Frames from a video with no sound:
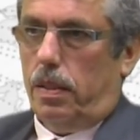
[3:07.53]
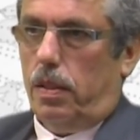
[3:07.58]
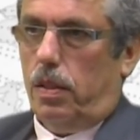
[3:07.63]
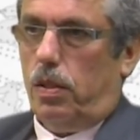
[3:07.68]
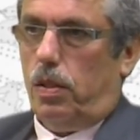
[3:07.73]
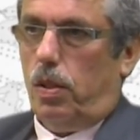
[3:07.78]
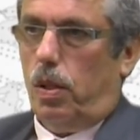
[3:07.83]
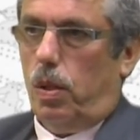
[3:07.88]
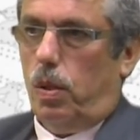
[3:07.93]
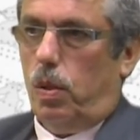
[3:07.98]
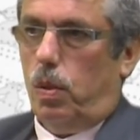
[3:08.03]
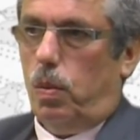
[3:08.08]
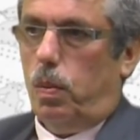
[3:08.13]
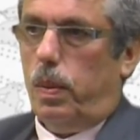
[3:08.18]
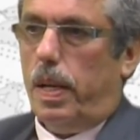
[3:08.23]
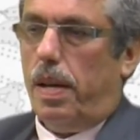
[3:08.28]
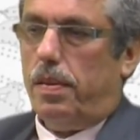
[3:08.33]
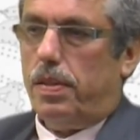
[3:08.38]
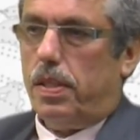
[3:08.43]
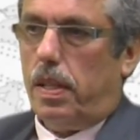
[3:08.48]
So
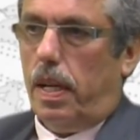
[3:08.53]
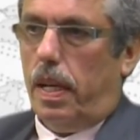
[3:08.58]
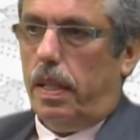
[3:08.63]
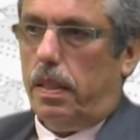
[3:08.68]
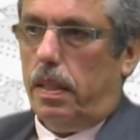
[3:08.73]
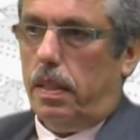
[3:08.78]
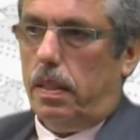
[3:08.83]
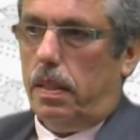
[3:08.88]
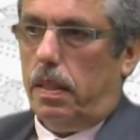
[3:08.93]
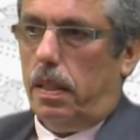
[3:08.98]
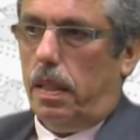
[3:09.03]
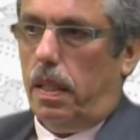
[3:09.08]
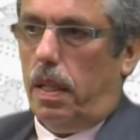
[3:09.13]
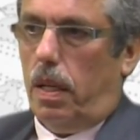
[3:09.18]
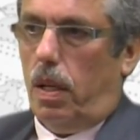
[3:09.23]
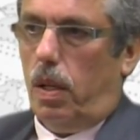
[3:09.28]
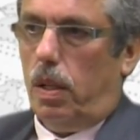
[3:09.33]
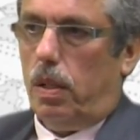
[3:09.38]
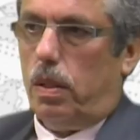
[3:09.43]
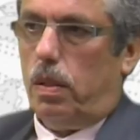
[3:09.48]
we have started a
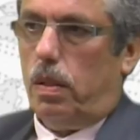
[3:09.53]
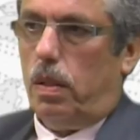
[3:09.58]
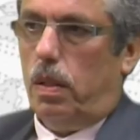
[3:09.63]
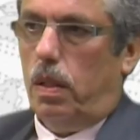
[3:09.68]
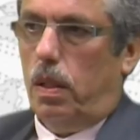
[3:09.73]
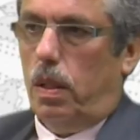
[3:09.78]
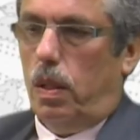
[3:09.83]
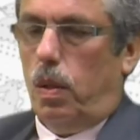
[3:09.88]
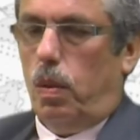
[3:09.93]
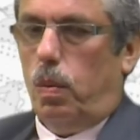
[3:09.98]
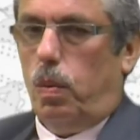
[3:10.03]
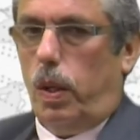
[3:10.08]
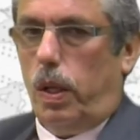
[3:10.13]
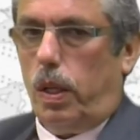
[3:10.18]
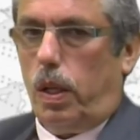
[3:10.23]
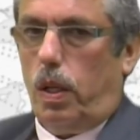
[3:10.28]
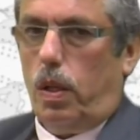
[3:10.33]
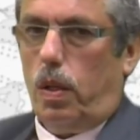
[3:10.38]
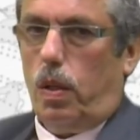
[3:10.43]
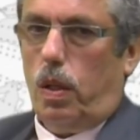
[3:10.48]
lot
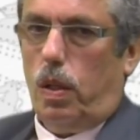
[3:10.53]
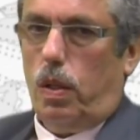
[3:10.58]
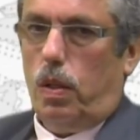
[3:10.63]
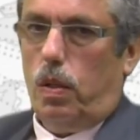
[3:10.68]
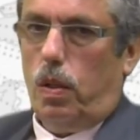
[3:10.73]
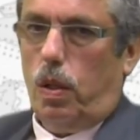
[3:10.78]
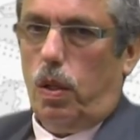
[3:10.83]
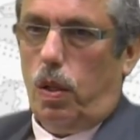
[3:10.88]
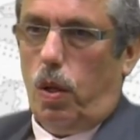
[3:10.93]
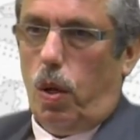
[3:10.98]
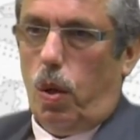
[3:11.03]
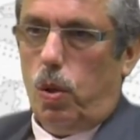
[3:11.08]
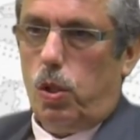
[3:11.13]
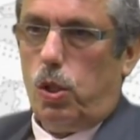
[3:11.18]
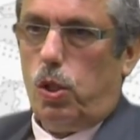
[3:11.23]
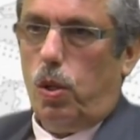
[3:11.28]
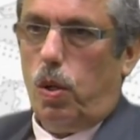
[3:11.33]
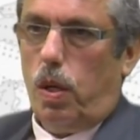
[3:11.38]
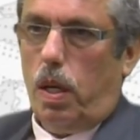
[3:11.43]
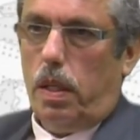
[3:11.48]
working on low
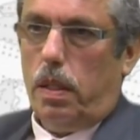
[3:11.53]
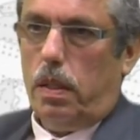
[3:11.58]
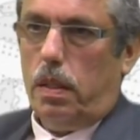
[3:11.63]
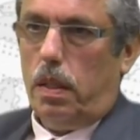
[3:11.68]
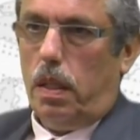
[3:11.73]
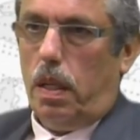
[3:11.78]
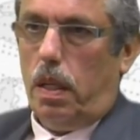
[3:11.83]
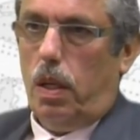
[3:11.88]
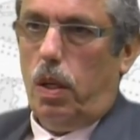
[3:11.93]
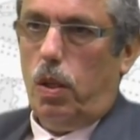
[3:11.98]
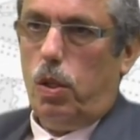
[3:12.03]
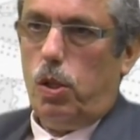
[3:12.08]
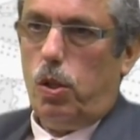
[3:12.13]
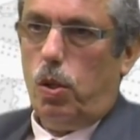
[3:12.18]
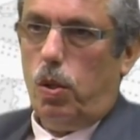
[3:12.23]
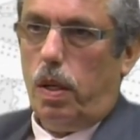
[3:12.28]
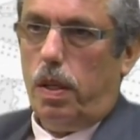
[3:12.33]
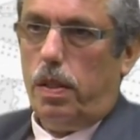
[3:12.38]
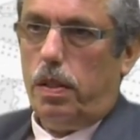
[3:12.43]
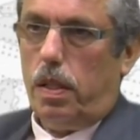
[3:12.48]
sugar
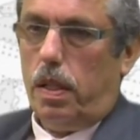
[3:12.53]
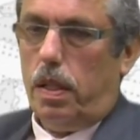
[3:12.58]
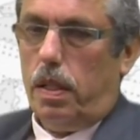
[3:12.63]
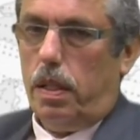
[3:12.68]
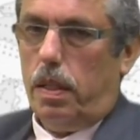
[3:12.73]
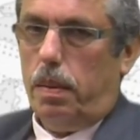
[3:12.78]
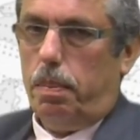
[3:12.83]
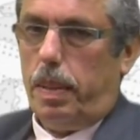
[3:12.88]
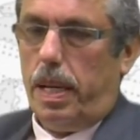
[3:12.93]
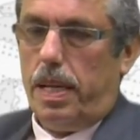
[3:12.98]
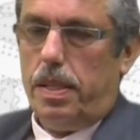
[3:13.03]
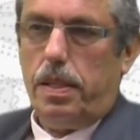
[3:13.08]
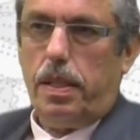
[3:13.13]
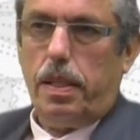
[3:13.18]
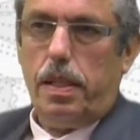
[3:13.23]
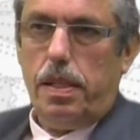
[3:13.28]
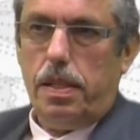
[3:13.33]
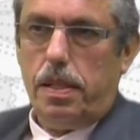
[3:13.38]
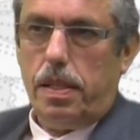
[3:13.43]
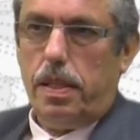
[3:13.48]

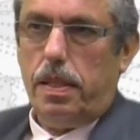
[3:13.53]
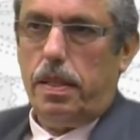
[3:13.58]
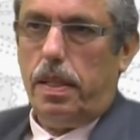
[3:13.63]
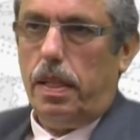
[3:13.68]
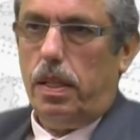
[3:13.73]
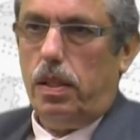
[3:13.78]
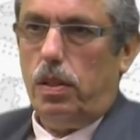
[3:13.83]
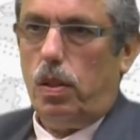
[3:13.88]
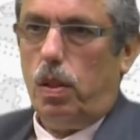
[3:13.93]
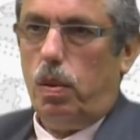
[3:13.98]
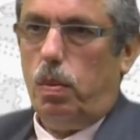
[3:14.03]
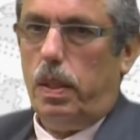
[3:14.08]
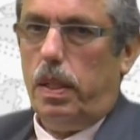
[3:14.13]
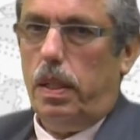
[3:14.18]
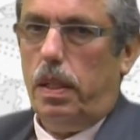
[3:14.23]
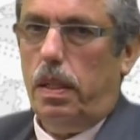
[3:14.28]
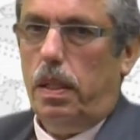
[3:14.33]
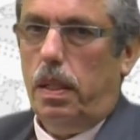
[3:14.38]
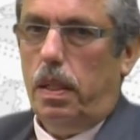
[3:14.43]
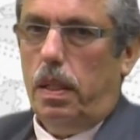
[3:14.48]
pastries and things. So
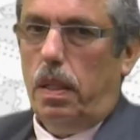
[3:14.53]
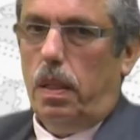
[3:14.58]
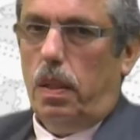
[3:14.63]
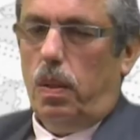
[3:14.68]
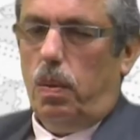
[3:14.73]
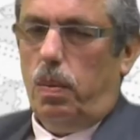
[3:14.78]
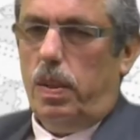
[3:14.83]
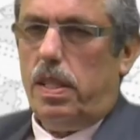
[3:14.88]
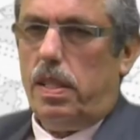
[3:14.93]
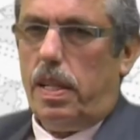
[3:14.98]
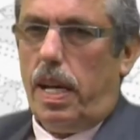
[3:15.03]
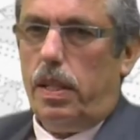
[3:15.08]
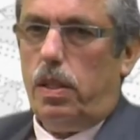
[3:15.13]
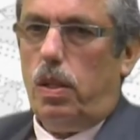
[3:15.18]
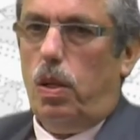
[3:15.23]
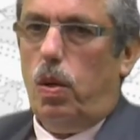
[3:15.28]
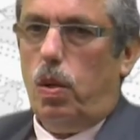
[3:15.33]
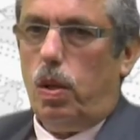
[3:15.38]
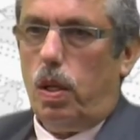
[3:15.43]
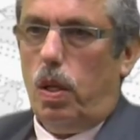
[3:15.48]
we start
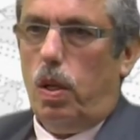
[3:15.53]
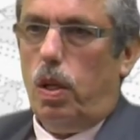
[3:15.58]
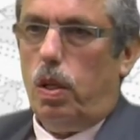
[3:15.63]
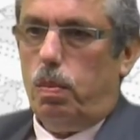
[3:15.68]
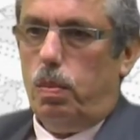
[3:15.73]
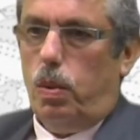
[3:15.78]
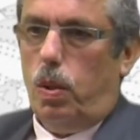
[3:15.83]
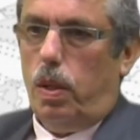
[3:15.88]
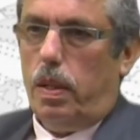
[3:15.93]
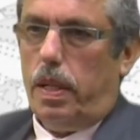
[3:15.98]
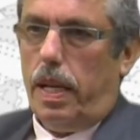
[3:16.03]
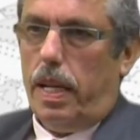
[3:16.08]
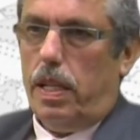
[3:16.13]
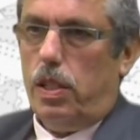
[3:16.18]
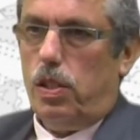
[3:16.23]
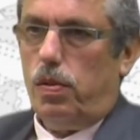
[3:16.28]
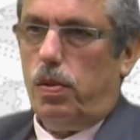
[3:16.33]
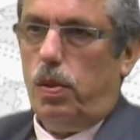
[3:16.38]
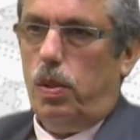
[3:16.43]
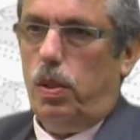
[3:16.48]
to look a lot more on
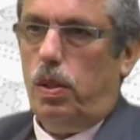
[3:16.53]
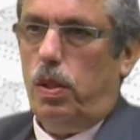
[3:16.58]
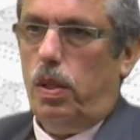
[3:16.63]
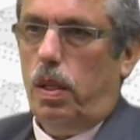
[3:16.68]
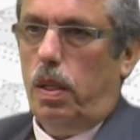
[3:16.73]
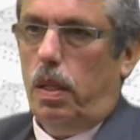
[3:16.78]
health food.